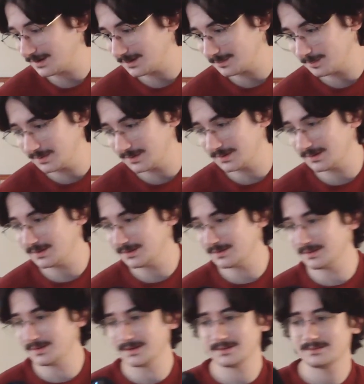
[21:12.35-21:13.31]
I'll put
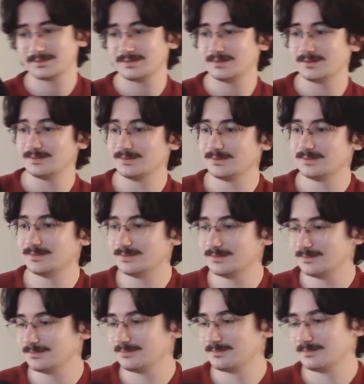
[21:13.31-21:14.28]
a link
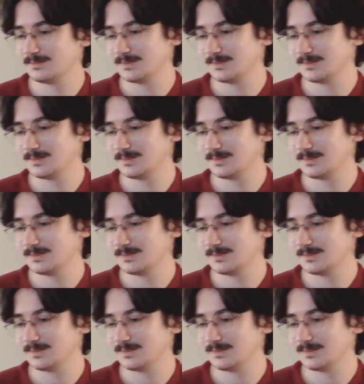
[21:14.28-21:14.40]
to